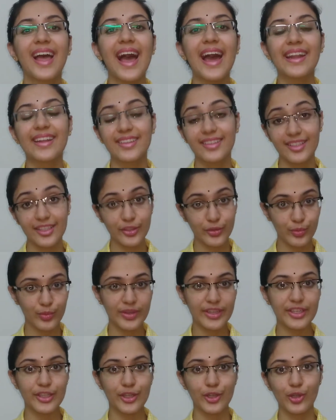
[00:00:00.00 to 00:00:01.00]
And in this
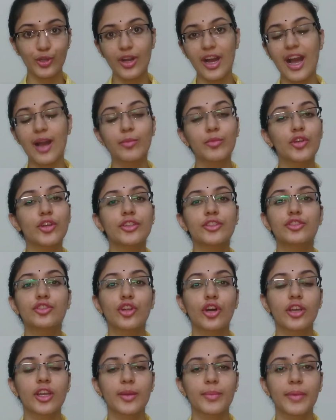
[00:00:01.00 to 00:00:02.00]
video, I'm going to
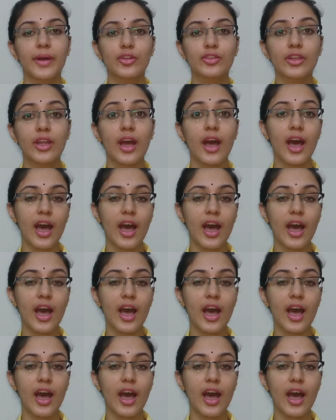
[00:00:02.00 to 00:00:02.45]
talk about